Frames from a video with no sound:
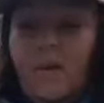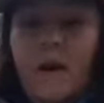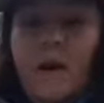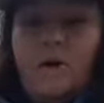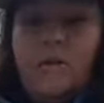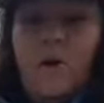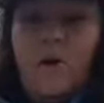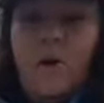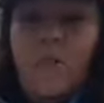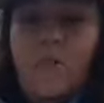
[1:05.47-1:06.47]
But yeah, so
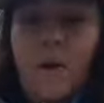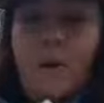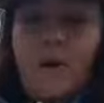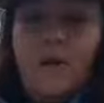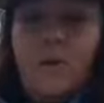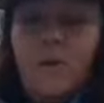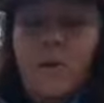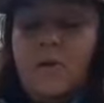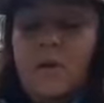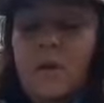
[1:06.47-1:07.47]
I'm back to it
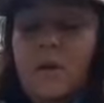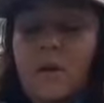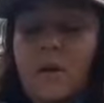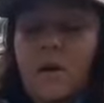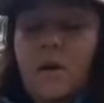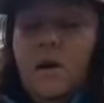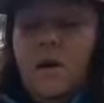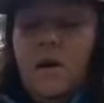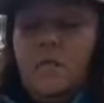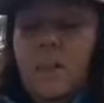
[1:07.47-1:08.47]
using
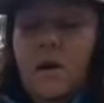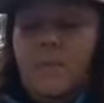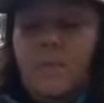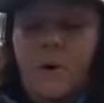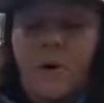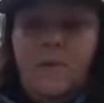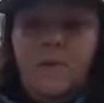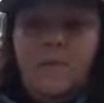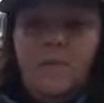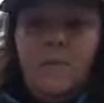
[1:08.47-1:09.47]
my paper
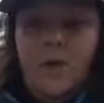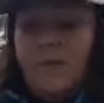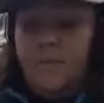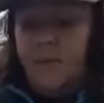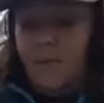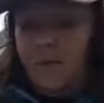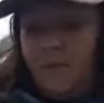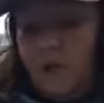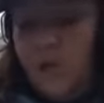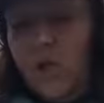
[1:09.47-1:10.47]
pots. So
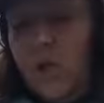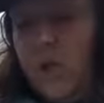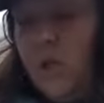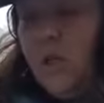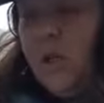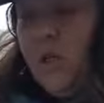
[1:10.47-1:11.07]
I'm going to just